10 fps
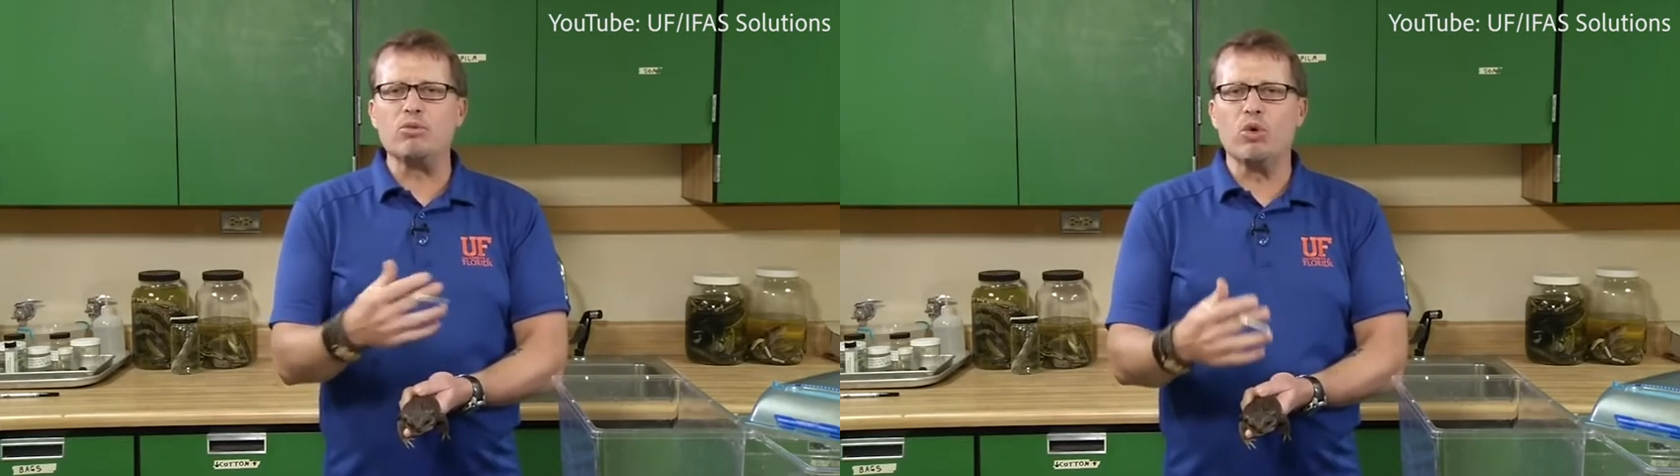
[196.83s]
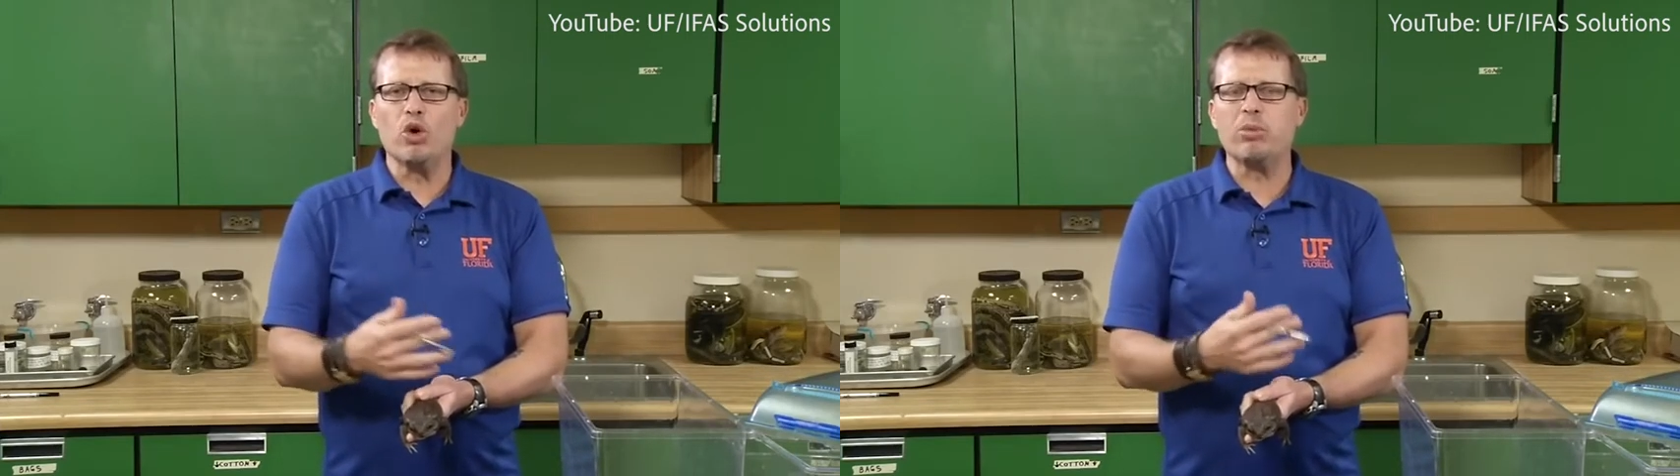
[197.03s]

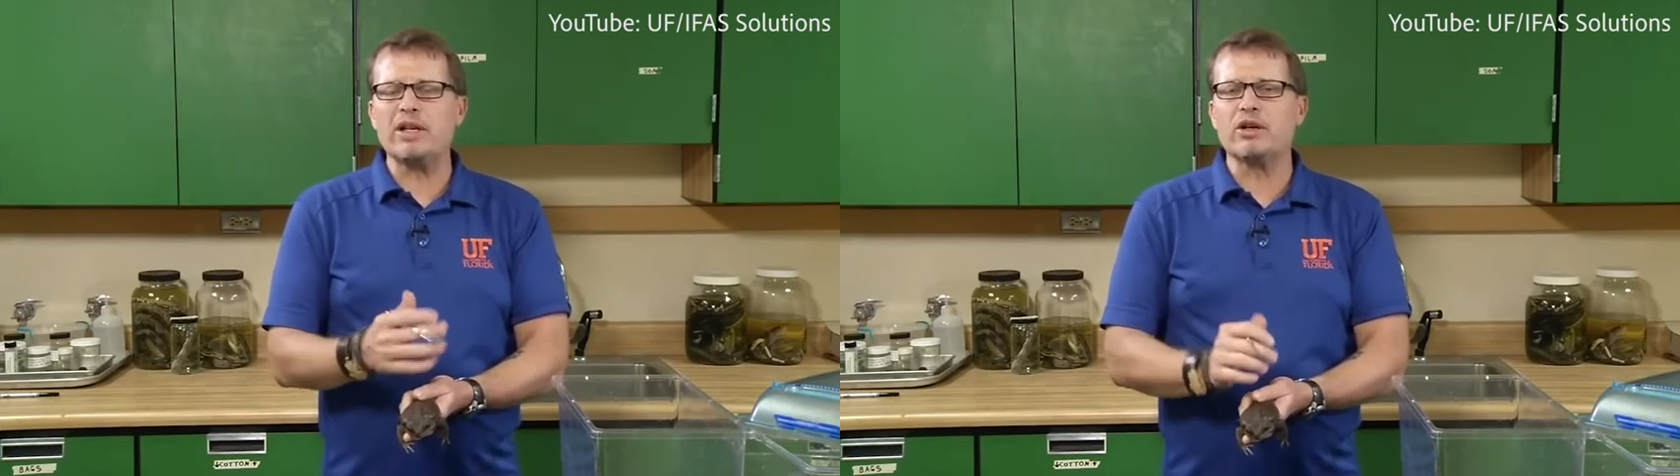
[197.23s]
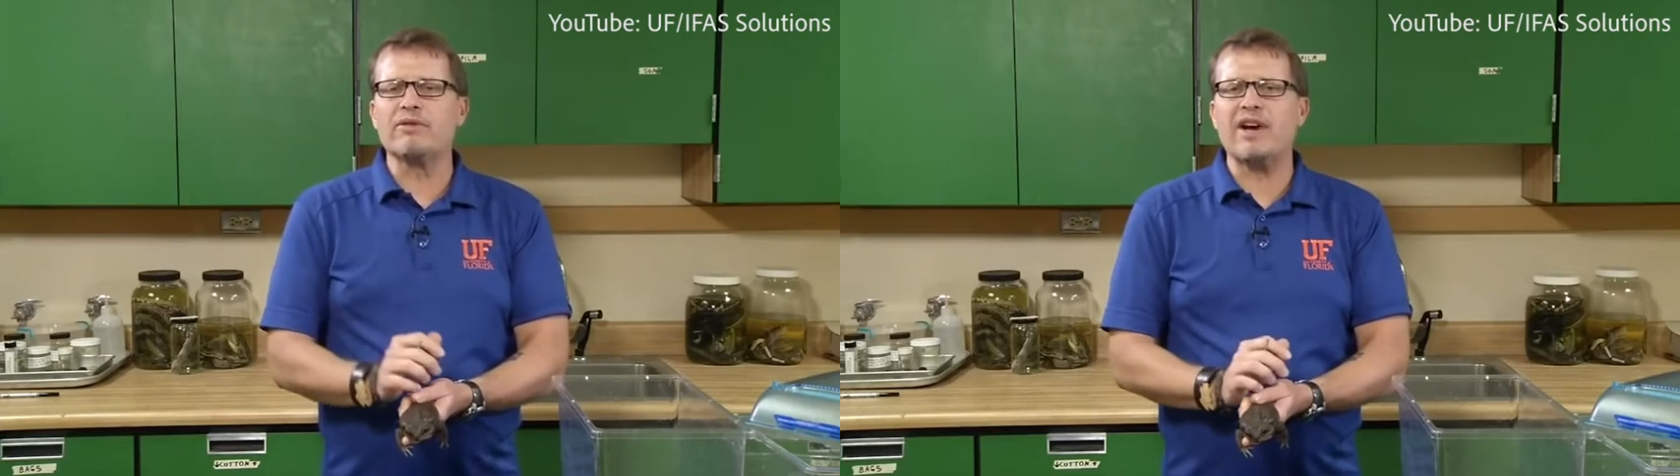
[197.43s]

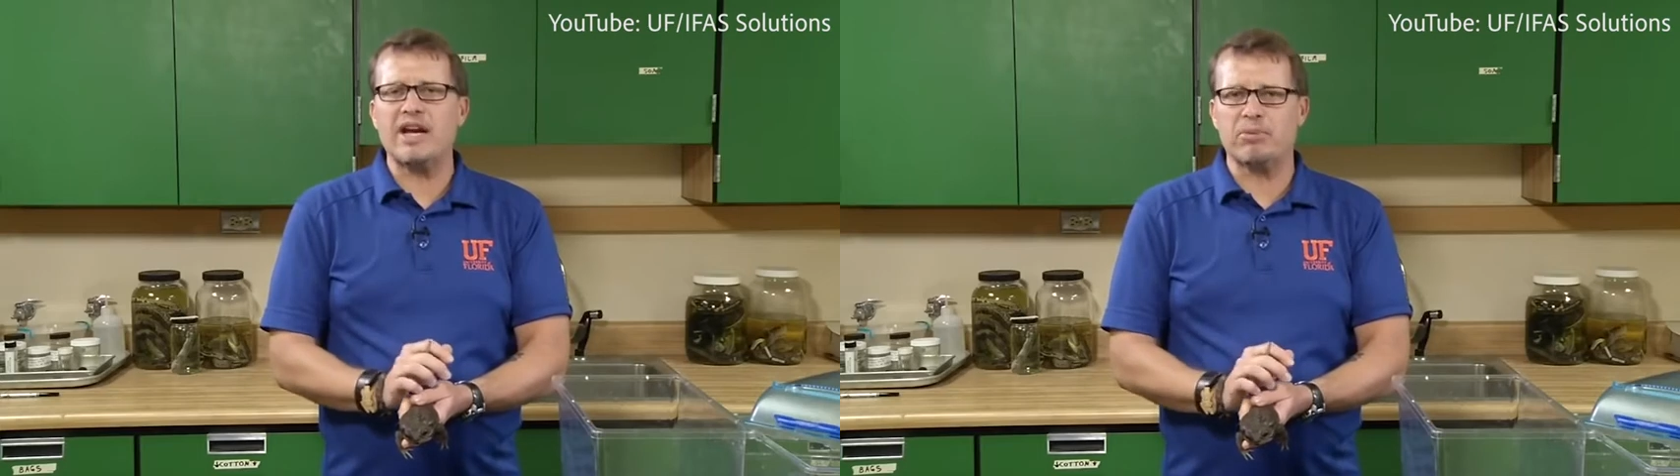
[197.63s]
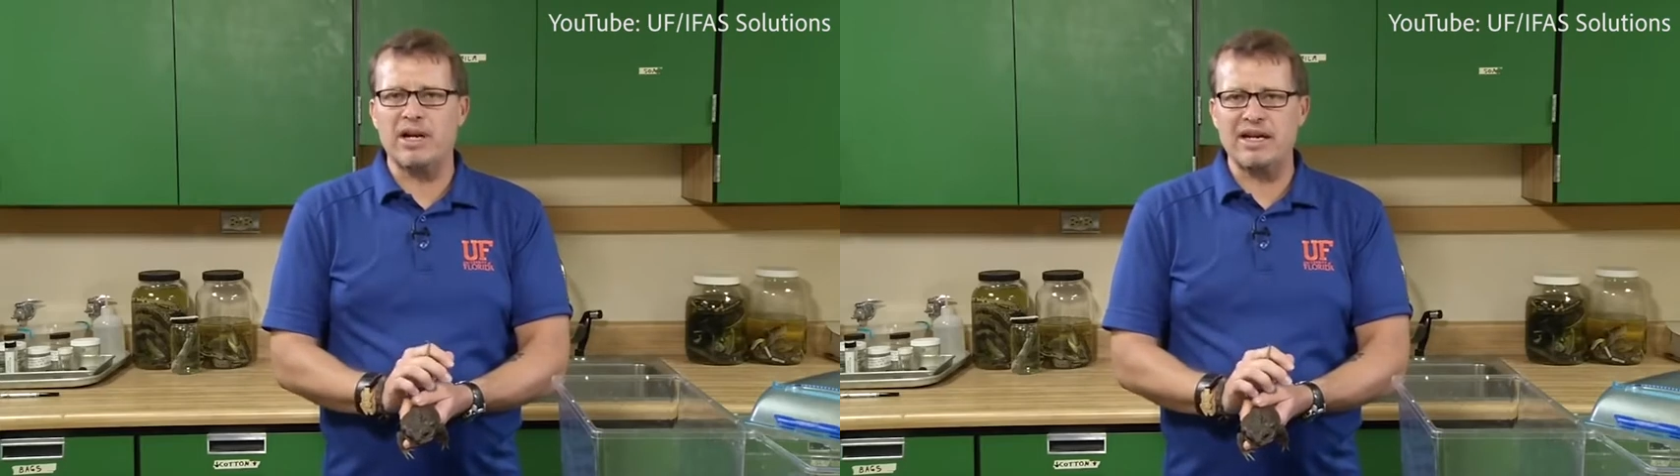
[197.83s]
warbling or
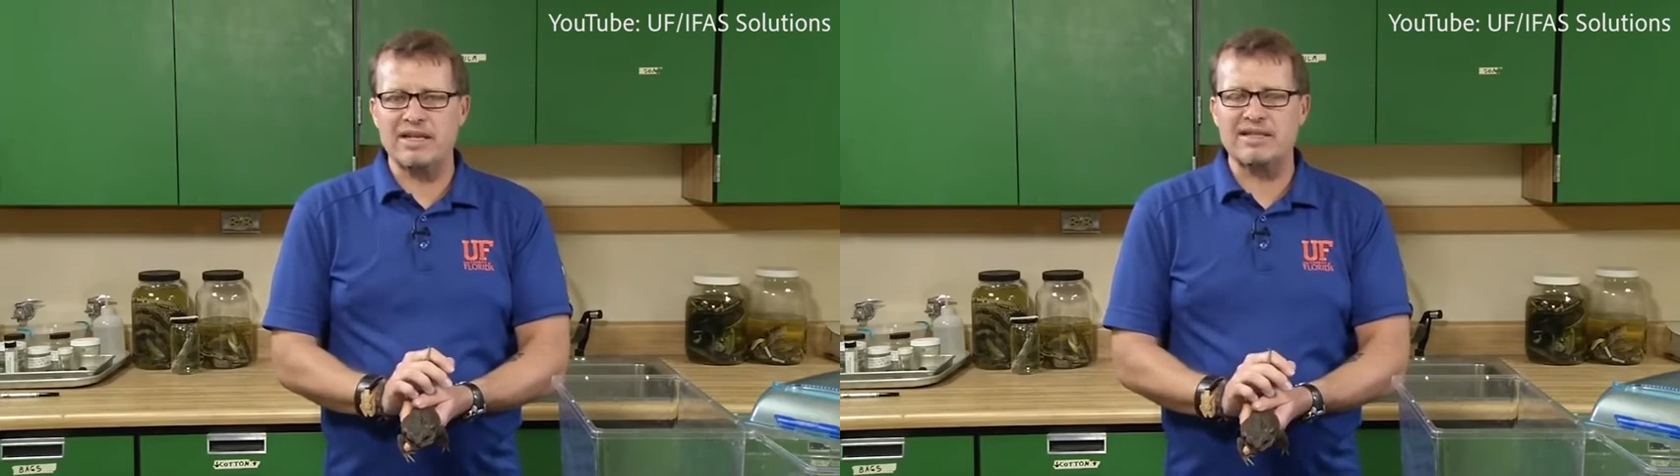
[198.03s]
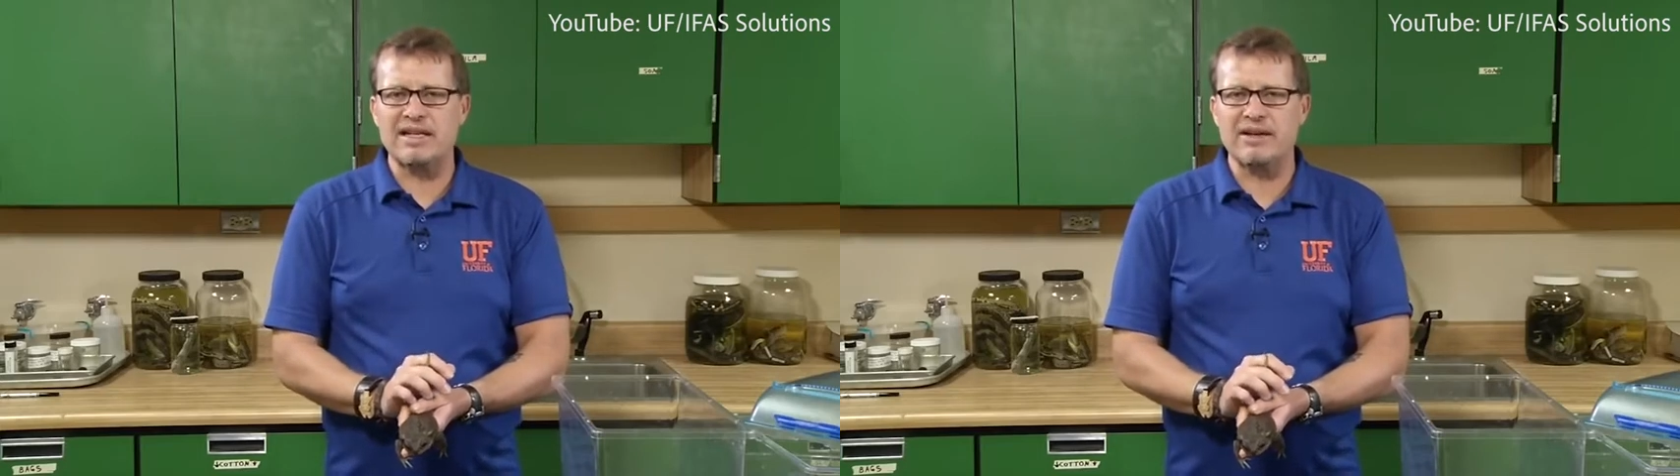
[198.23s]

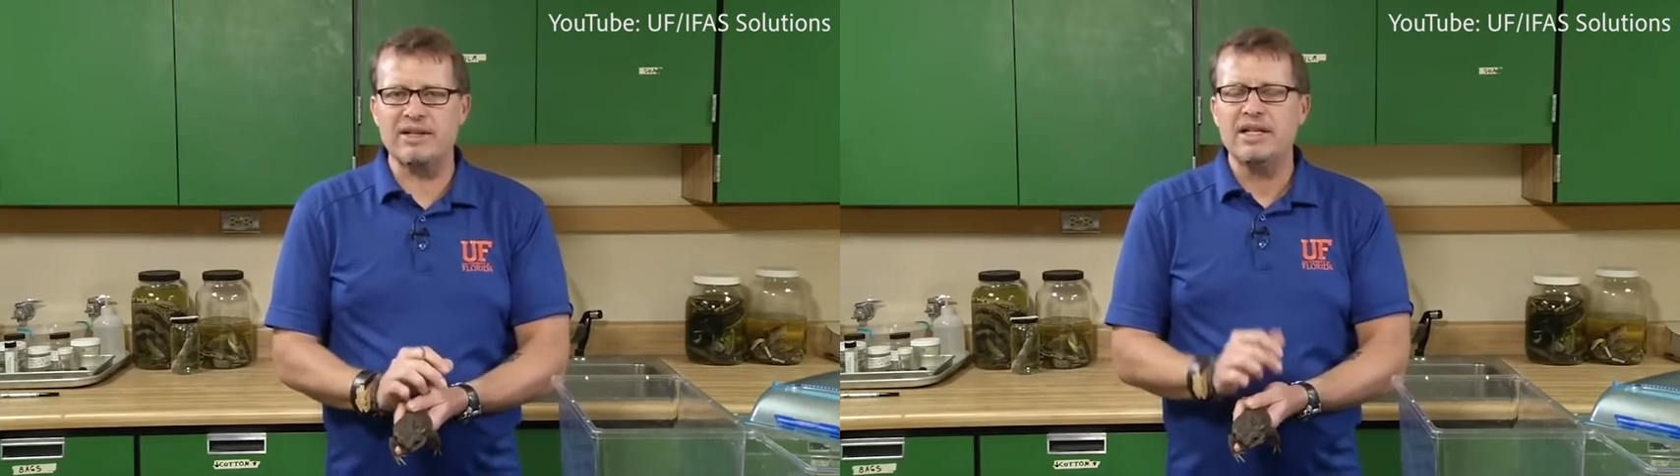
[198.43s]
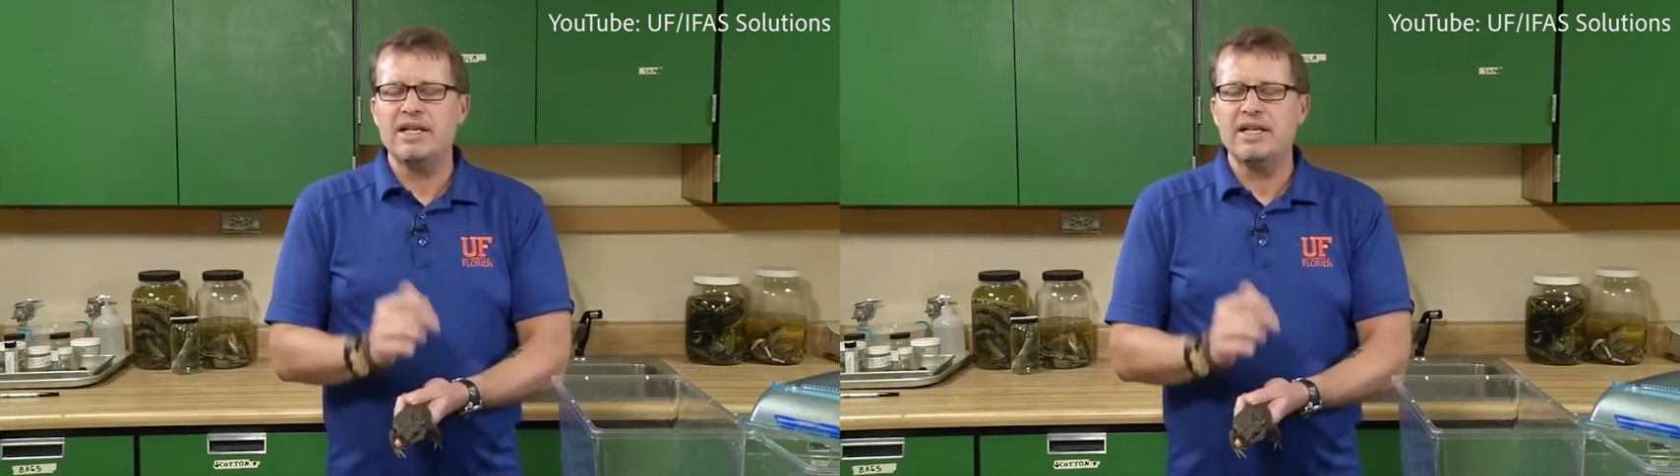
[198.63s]
vibrating sound.